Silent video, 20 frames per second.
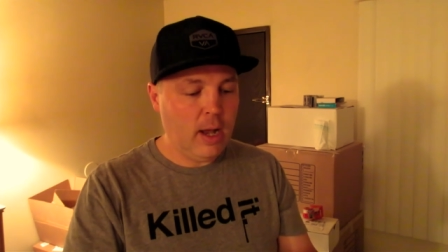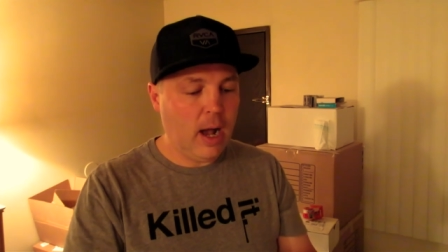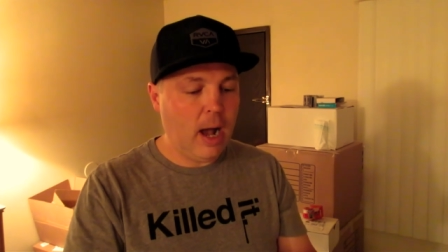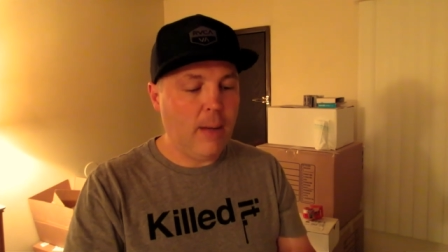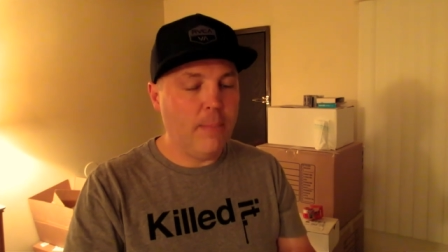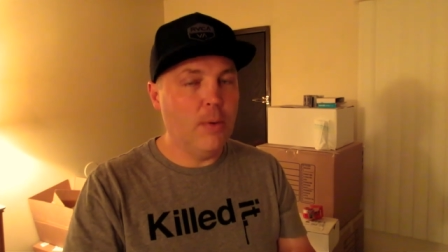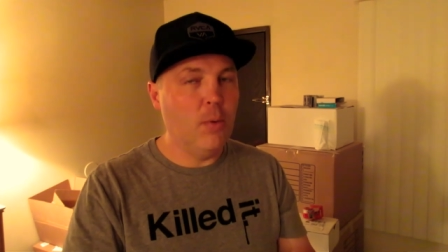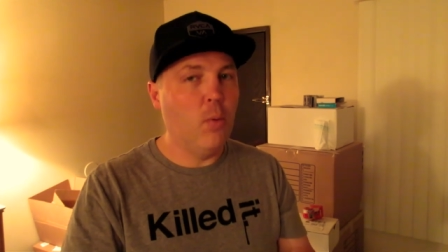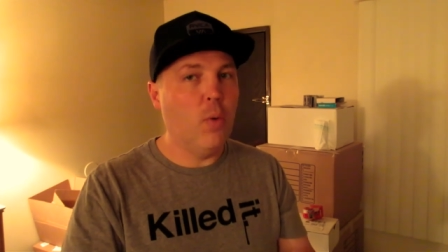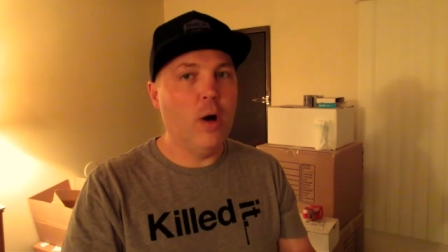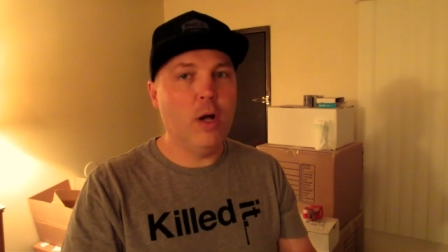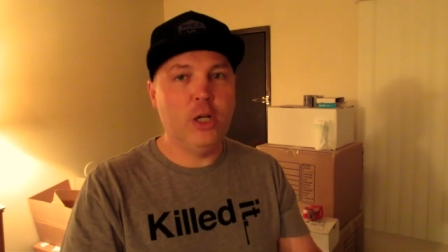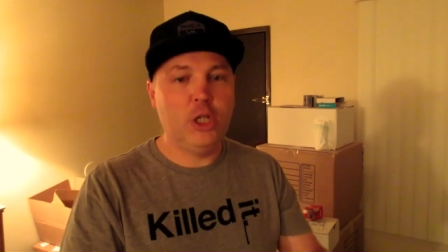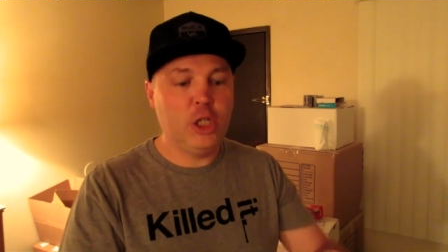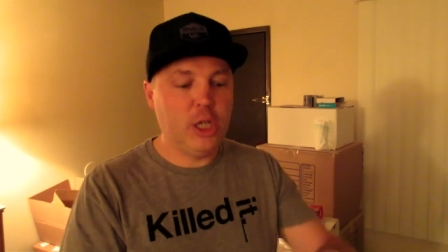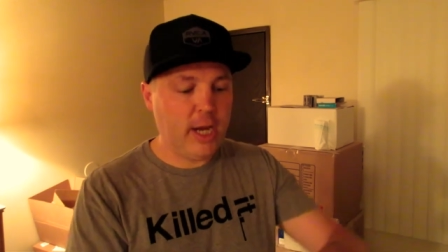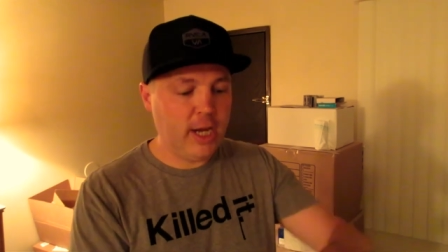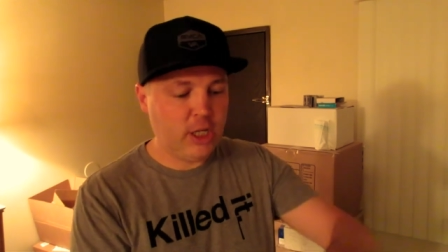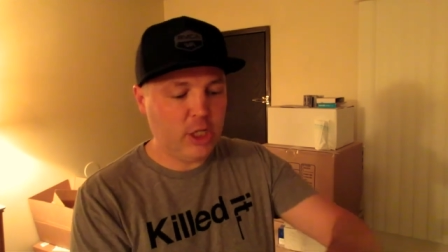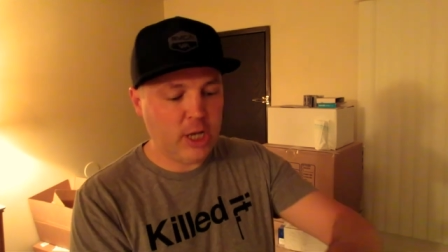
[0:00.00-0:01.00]
I've been wanting
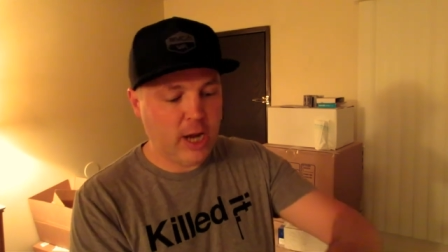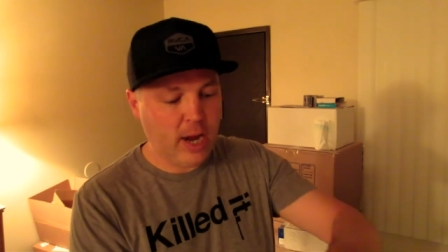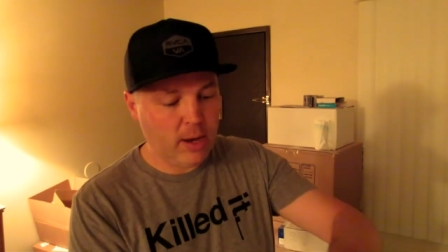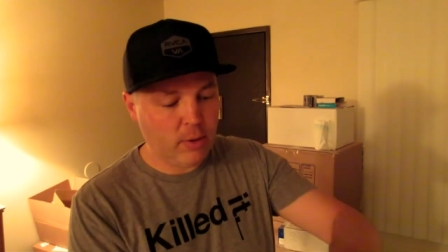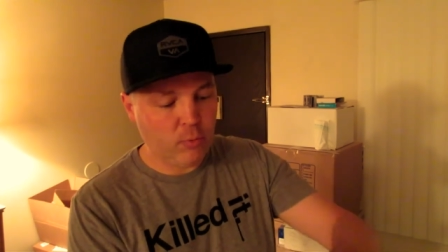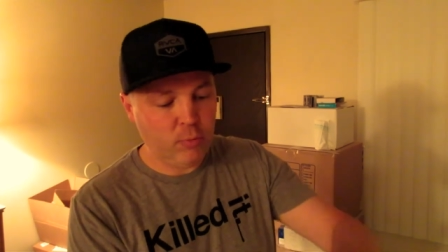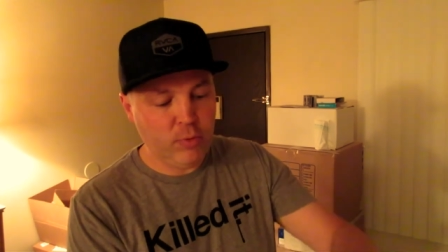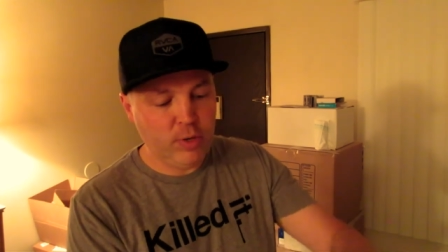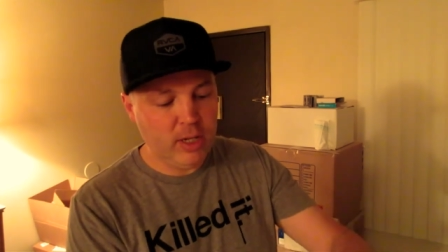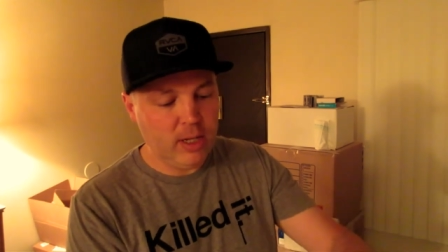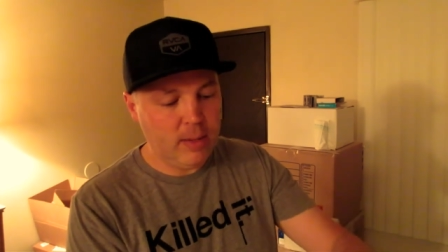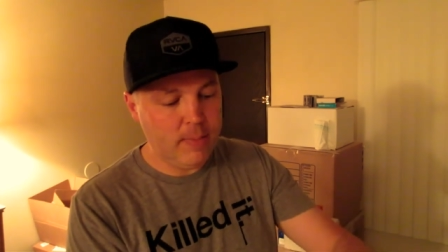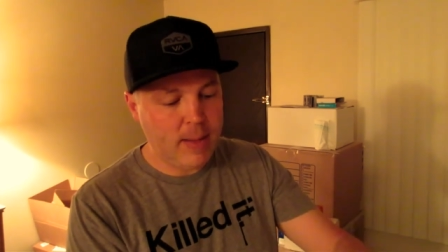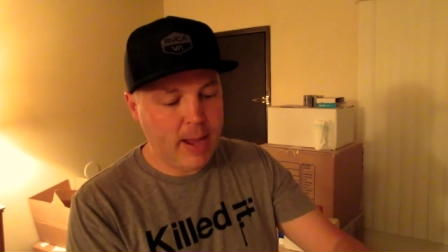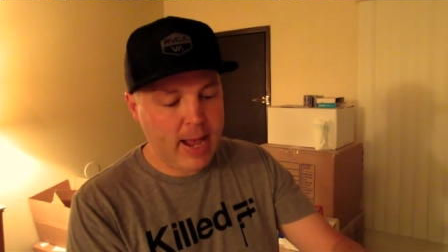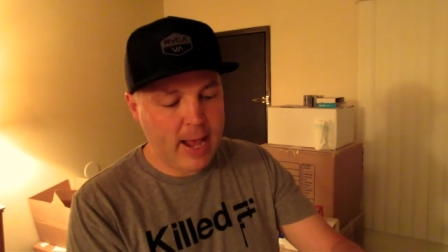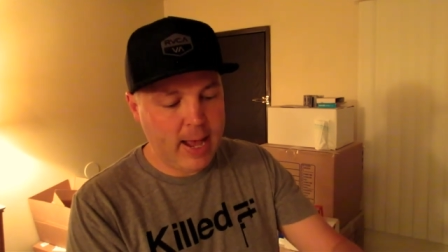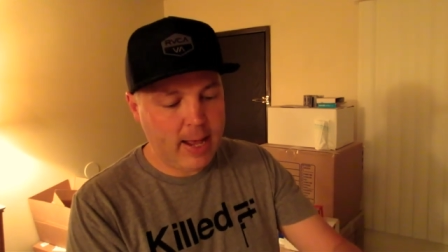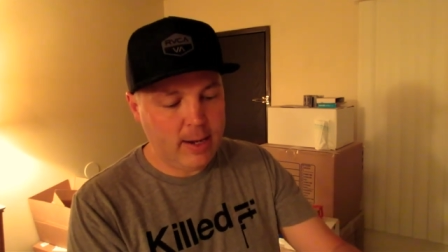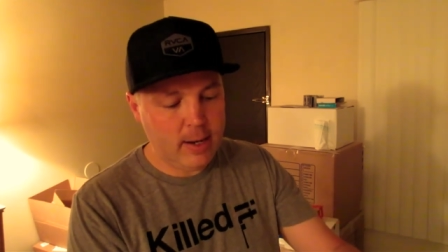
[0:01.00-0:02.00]
Shake Shack really
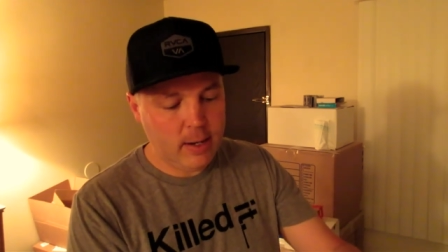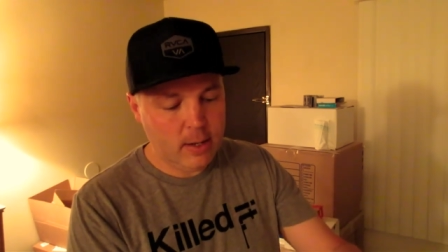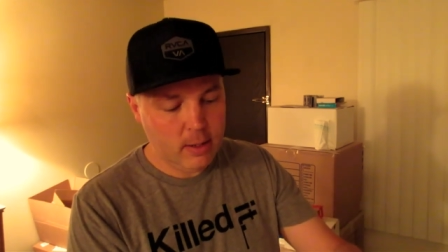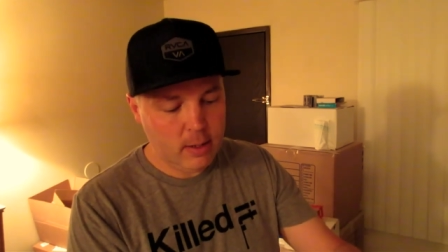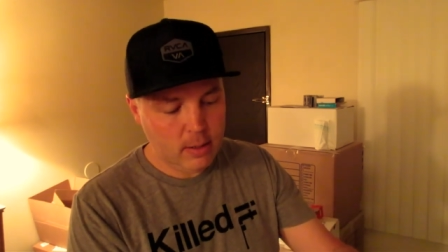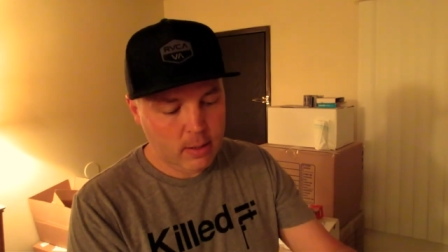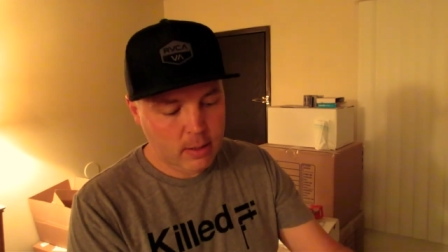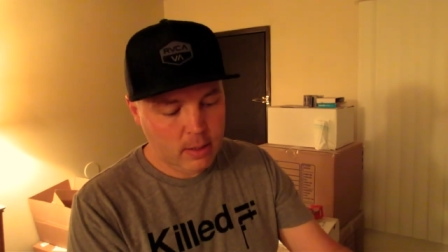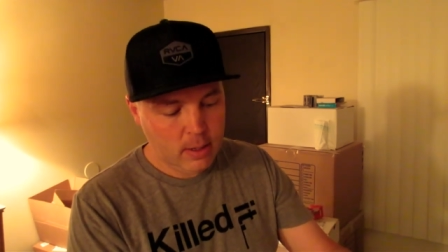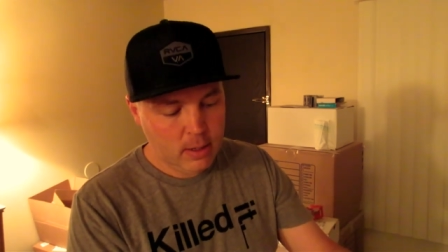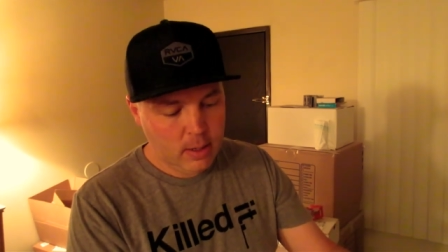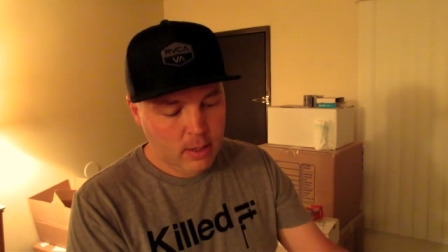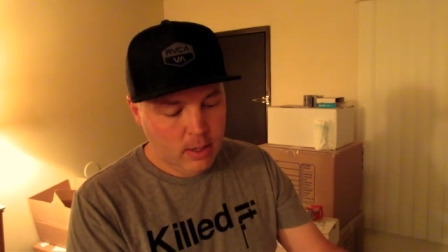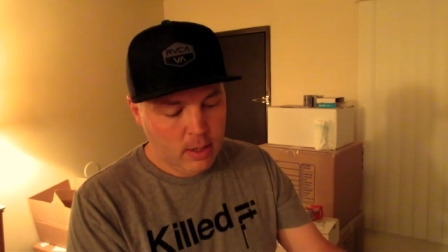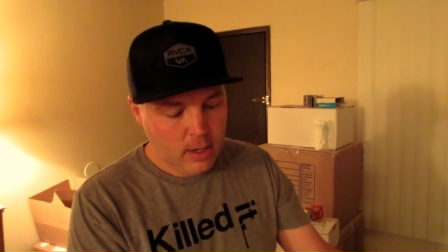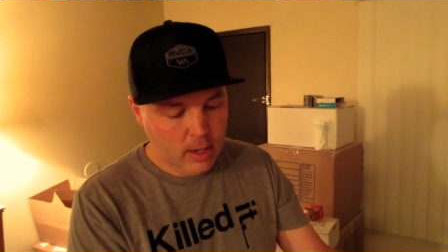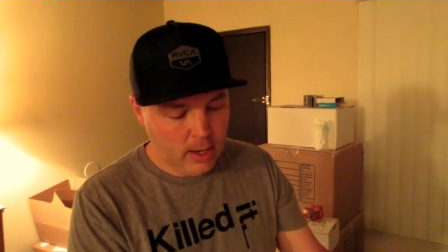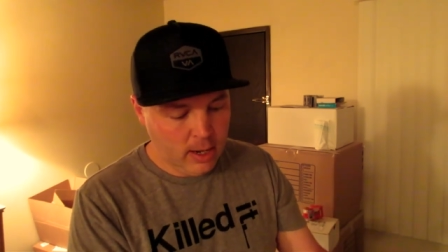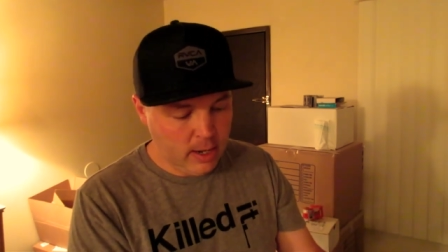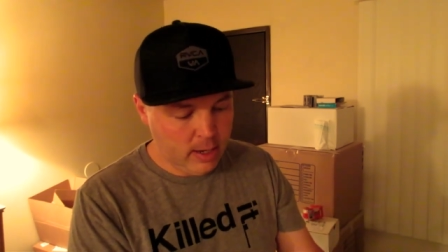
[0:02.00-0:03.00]
bad.
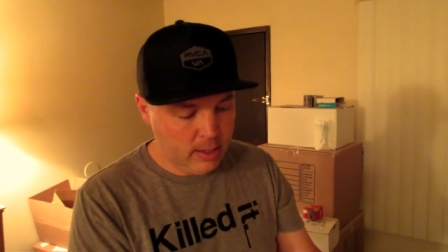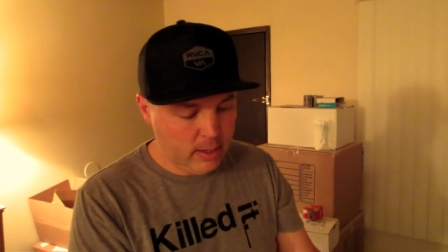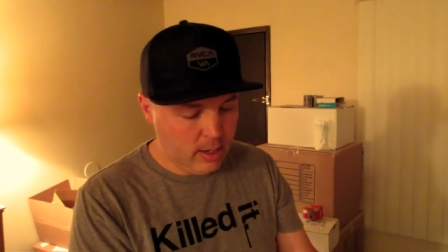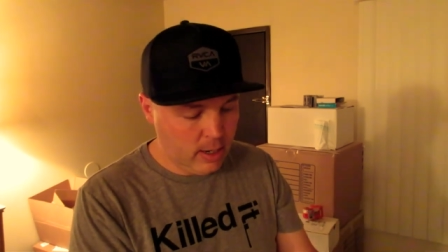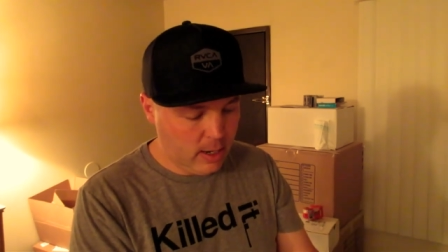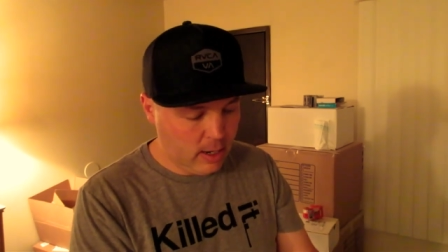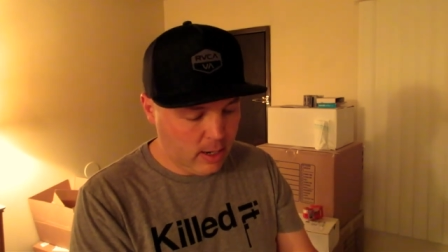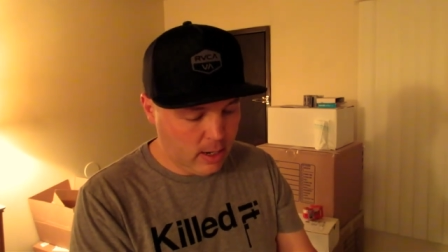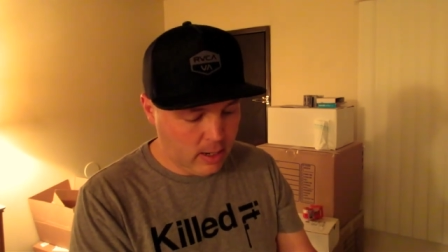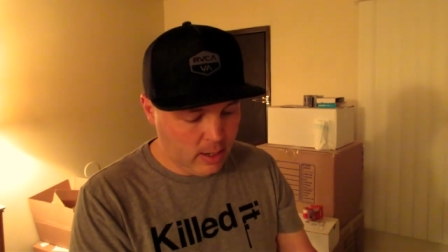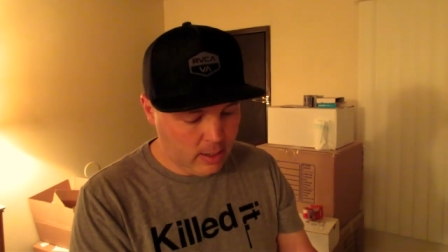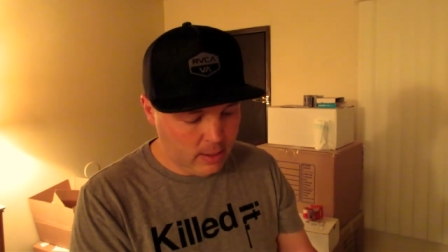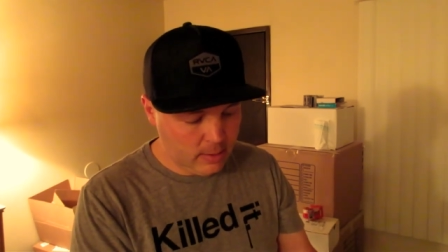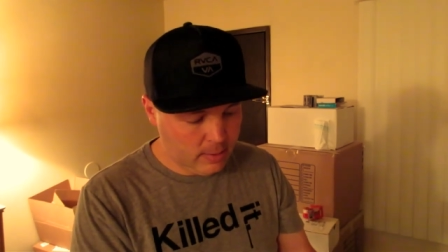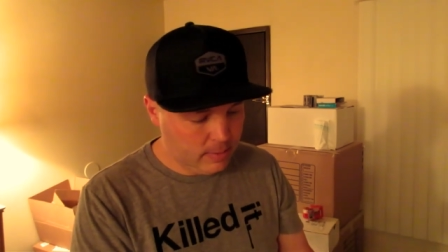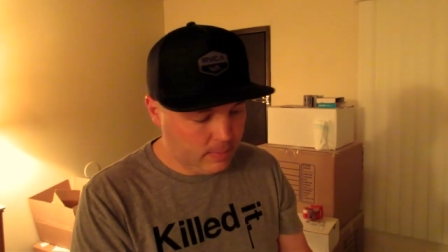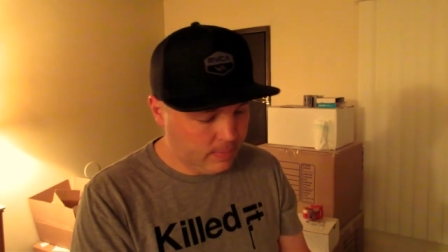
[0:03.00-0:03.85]
And uh,